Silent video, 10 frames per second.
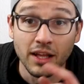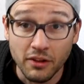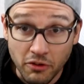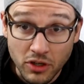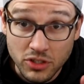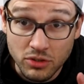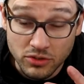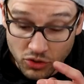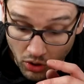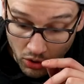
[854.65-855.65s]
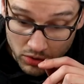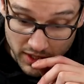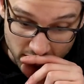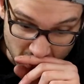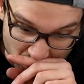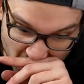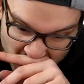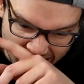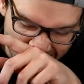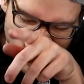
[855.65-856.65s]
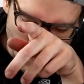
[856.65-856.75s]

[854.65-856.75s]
The first 2 holes I drilled were good,